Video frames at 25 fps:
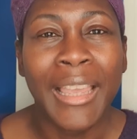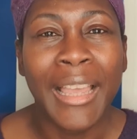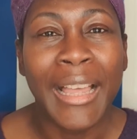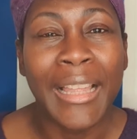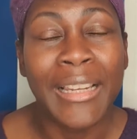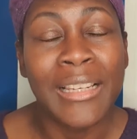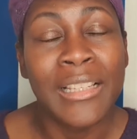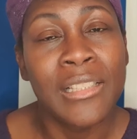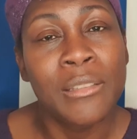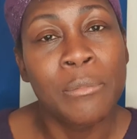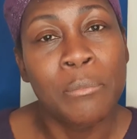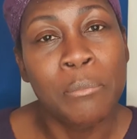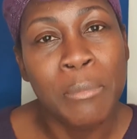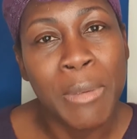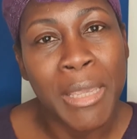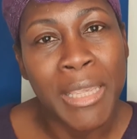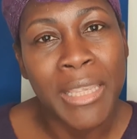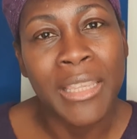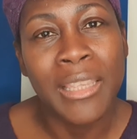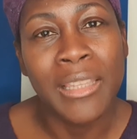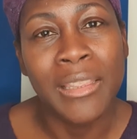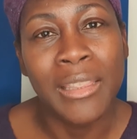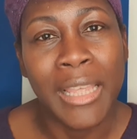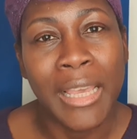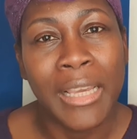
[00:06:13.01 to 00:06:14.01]
and it's
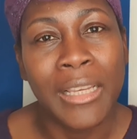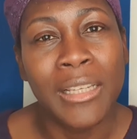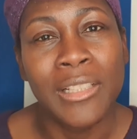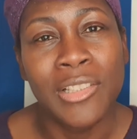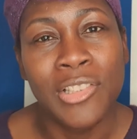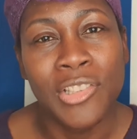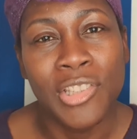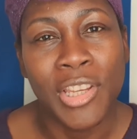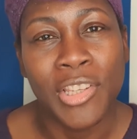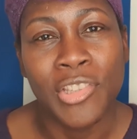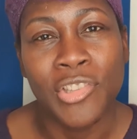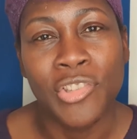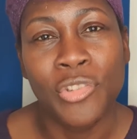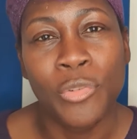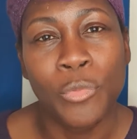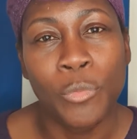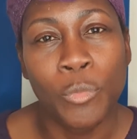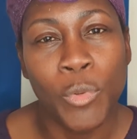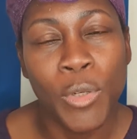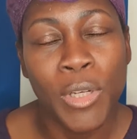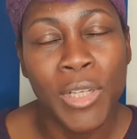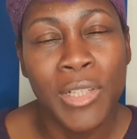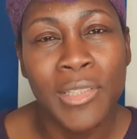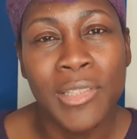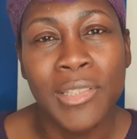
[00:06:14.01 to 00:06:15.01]
making that congestion
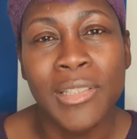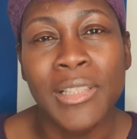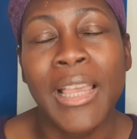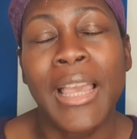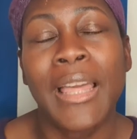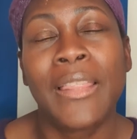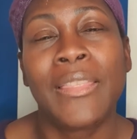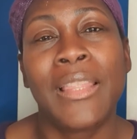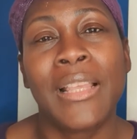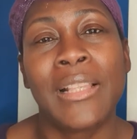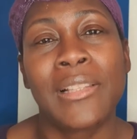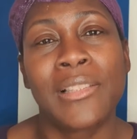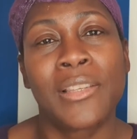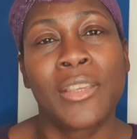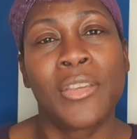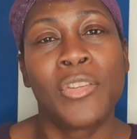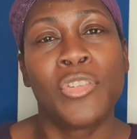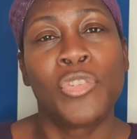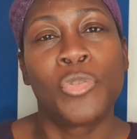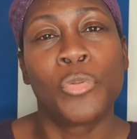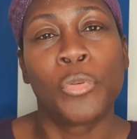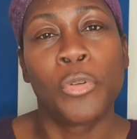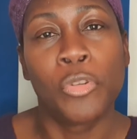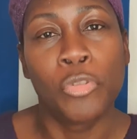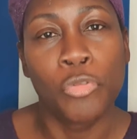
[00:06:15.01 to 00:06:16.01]
worse, and that's going
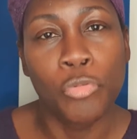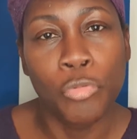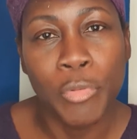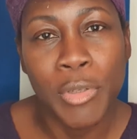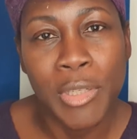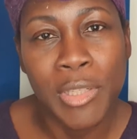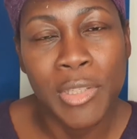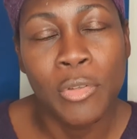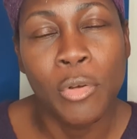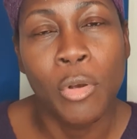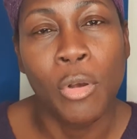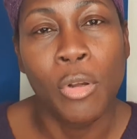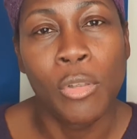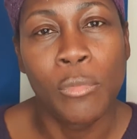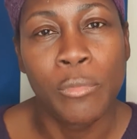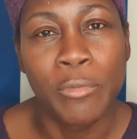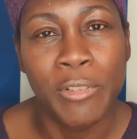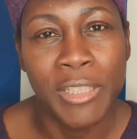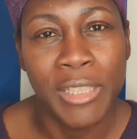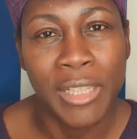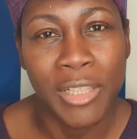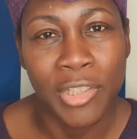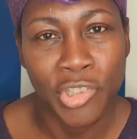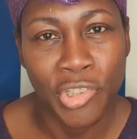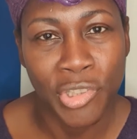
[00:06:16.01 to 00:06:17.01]
to increase oil
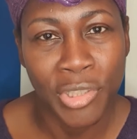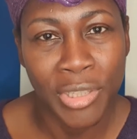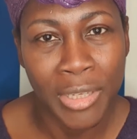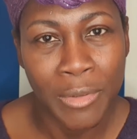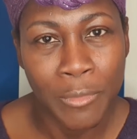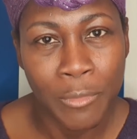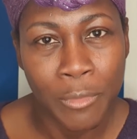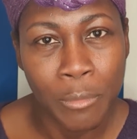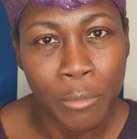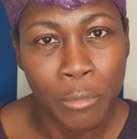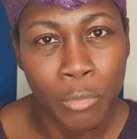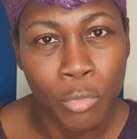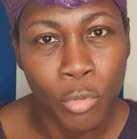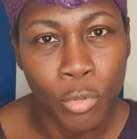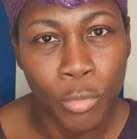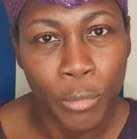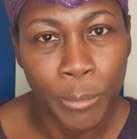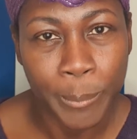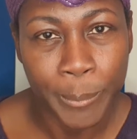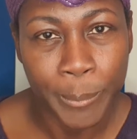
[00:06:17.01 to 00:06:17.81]
production even more